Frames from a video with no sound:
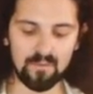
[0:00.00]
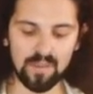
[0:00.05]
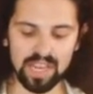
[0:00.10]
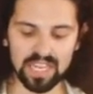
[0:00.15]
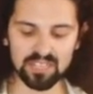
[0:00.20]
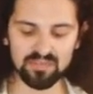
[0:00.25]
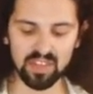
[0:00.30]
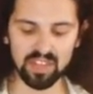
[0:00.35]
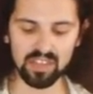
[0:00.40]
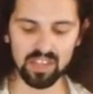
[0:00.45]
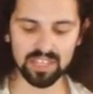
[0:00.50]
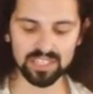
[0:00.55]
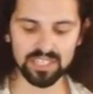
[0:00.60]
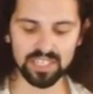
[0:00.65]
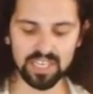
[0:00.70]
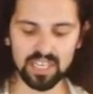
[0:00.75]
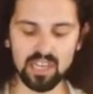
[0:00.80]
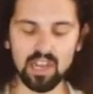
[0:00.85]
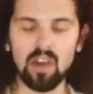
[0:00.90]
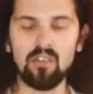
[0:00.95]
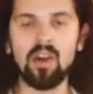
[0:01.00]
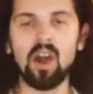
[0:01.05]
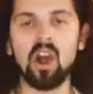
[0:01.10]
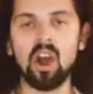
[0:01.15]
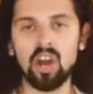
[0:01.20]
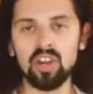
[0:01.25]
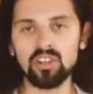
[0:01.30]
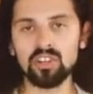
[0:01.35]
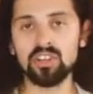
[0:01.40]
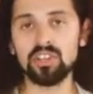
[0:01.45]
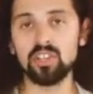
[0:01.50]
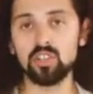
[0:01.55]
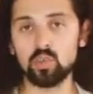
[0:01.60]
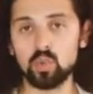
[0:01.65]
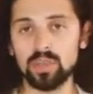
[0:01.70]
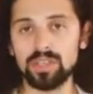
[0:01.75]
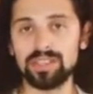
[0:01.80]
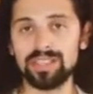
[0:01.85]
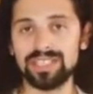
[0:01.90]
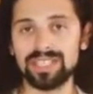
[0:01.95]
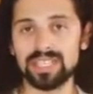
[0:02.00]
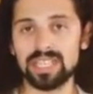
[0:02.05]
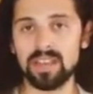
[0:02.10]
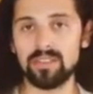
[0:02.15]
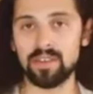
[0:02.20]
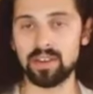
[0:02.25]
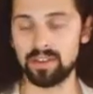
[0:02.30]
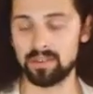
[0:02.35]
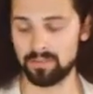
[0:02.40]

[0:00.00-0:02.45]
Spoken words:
fixed velocity of 127